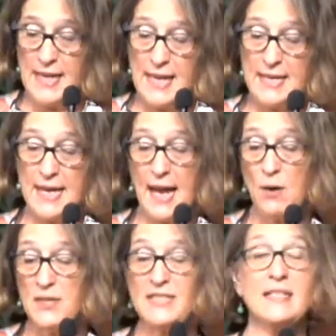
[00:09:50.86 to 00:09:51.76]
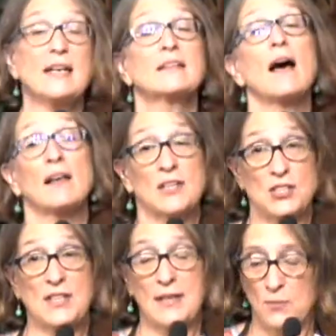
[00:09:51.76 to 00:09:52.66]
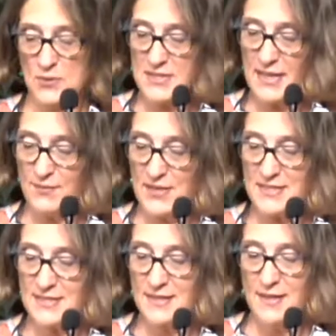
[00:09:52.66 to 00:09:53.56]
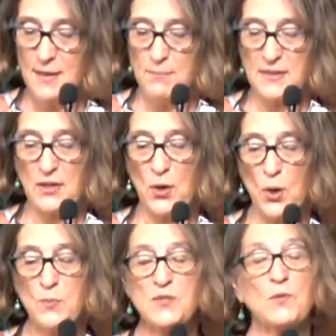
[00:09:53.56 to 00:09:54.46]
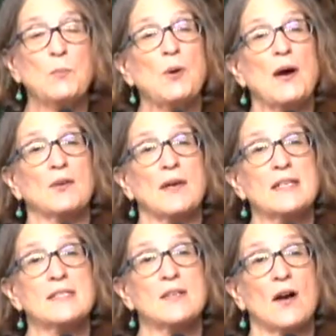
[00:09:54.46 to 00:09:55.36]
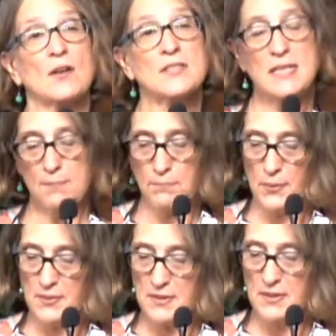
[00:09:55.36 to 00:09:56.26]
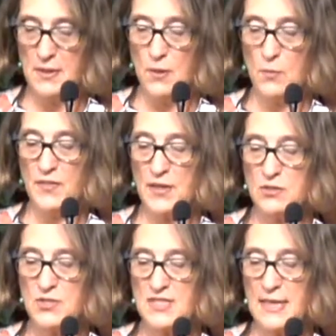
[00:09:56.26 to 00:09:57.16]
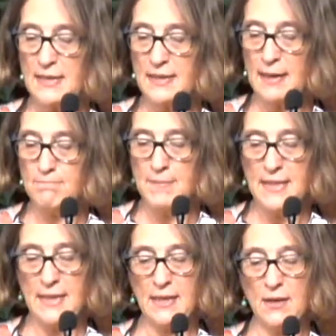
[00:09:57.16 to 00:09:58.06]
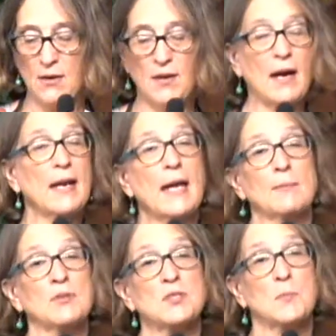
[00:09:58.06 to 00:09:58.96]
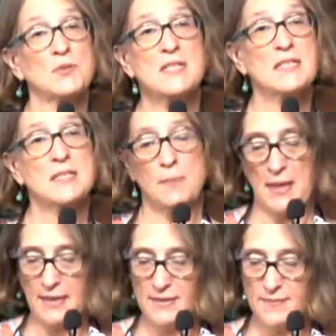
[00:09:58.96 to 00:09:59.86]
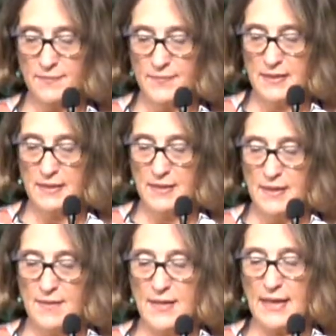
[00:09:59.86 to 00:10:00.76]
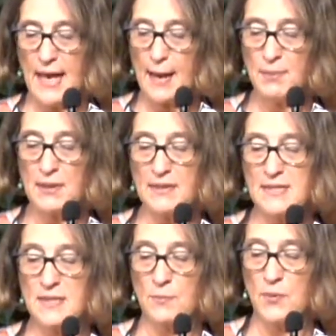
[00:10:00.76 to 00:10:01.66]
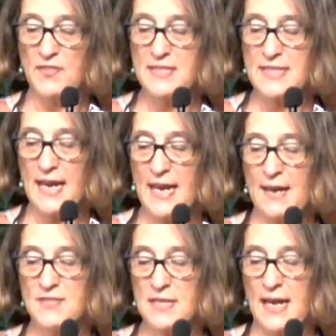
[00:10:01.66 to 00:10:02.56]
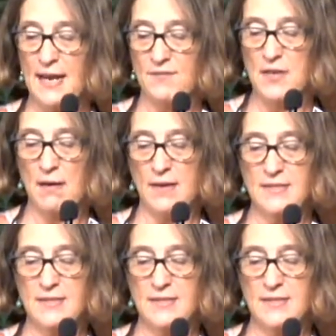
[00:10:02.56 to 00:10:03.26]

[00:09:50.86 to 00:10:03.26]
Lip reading: Now it's technology that will save us, but the hopes for progress are tempered with understanding that many are not able to participate, that capitalism with its haves and have-nots